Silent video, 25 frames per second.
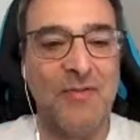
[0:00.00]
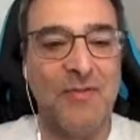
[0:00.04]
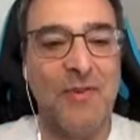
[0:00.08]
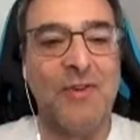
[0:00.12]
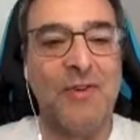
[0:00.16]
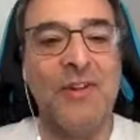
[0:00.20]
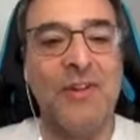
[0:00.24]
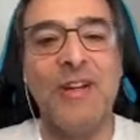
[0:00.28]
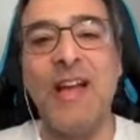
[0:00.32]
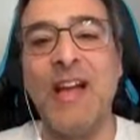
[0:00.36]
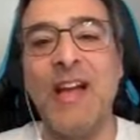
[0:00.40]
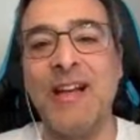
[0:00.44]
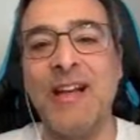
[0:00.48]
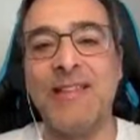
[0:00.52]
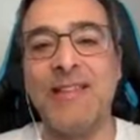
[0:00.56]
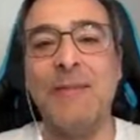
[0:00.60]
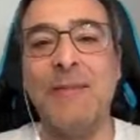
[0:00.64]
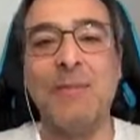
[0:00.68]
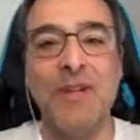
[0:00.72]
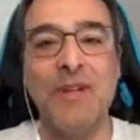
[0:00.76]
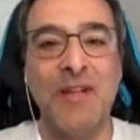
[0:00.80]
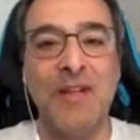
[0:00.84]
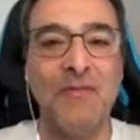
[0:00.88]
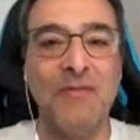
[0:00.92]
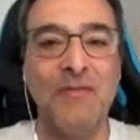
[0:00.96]
For
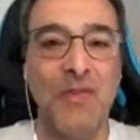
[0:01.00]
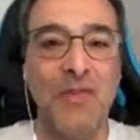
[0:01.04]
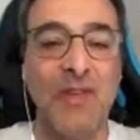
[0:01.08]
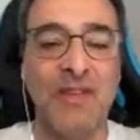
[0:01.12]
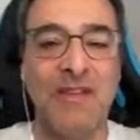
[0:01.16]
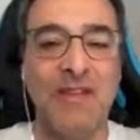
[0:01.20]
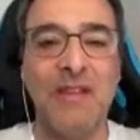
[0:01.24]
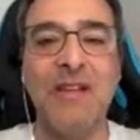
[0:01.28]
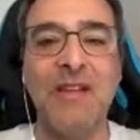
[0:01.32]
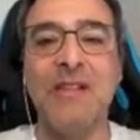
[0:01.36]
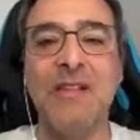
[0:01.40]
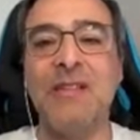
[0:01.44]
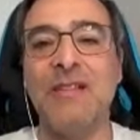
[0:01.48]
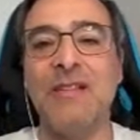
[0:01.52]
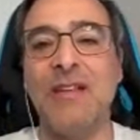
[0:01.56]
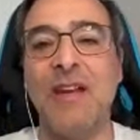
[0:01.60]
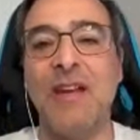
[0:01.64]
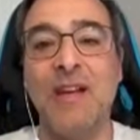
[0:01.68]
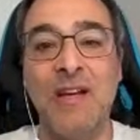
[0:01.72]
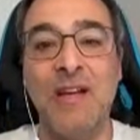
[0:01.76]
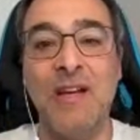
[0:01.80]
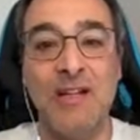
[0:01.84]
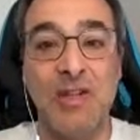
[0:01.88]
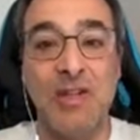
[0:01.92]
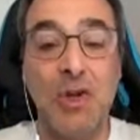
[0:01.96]
example, if it
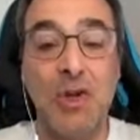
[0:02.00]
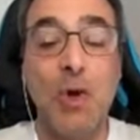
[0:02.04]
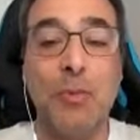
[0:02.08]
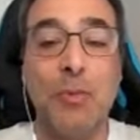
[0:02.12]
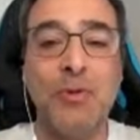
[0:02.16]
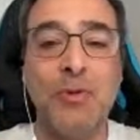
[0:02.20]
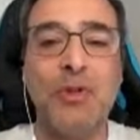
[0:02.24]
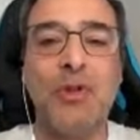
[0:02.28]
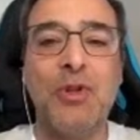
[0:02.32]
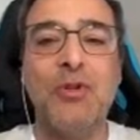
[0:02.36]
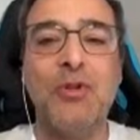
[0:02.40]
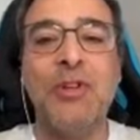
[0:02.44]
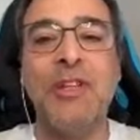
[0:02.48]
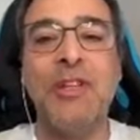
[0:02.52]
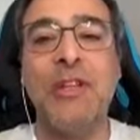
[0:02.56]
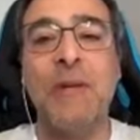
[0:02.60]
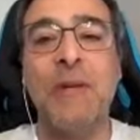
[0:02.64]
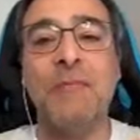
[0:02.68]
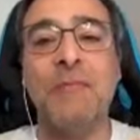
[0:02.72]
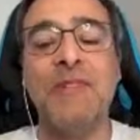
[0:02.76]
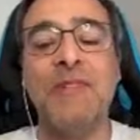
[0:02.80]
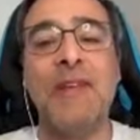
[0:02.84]
is the opportunity.